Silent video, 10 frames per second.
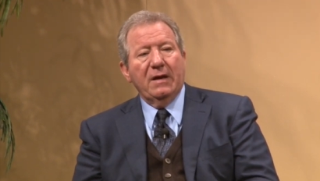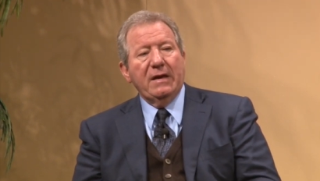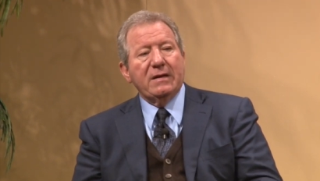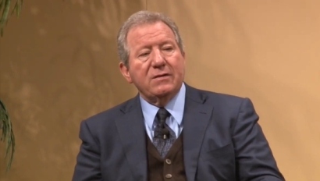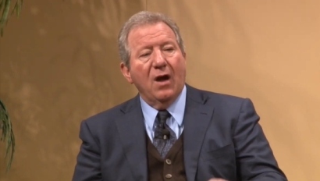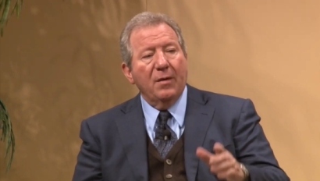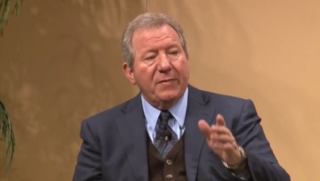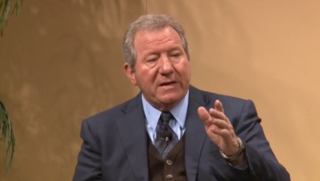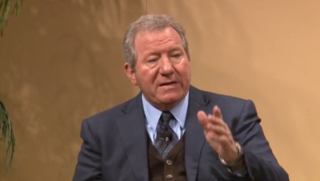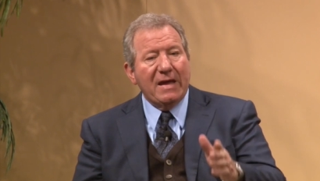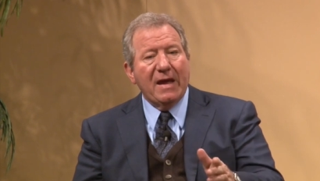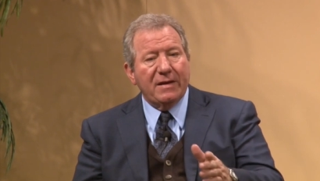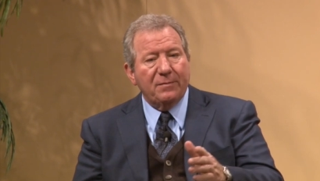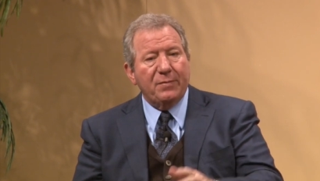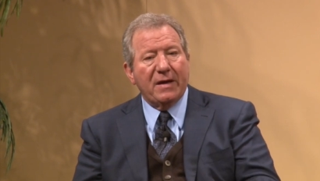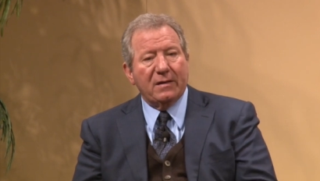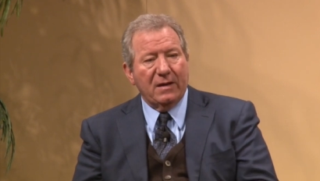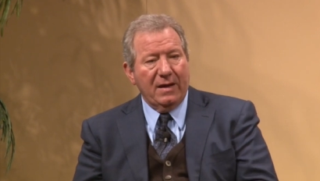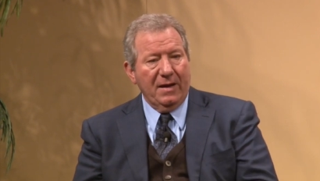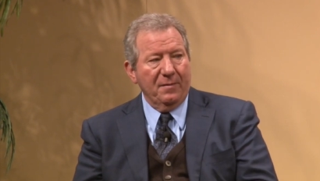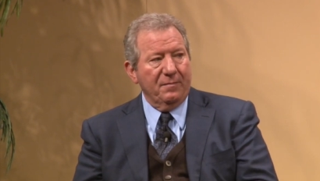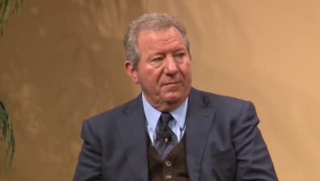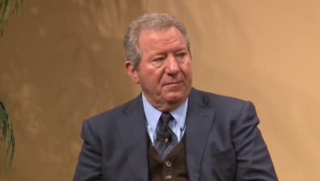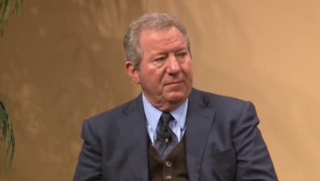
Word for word: He did not begin in Bethlehem.